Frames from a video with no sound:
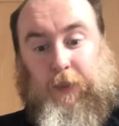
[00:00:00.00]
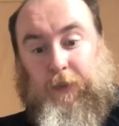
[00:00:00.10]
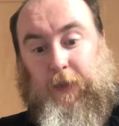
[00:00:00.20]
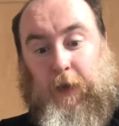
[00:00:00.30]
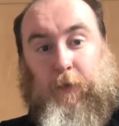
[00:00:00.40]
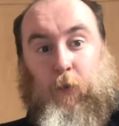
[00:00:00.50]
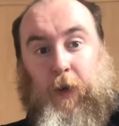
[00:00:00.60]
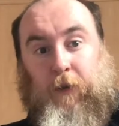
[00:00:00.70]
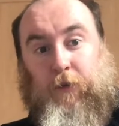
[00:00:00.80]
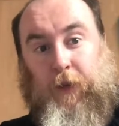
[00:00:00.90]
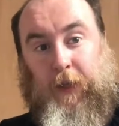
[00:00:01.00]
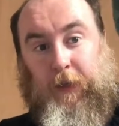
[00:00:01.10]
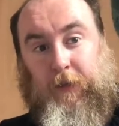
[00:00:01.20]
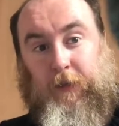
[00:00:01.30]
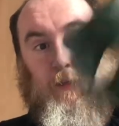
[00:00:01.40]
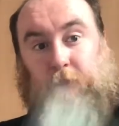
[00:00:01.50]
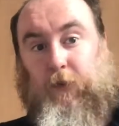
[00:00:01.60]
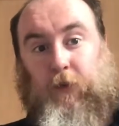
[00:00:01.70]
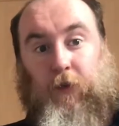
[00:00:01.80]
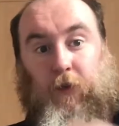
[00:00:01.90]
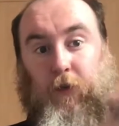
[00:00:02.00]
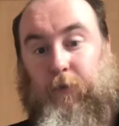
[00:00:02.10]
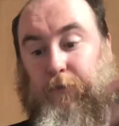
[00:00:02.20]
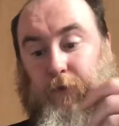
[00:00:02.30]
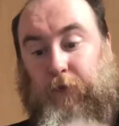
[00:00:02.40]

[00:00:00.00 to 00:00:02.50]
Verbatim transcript: Like I said, I've been waiting for these to turn up.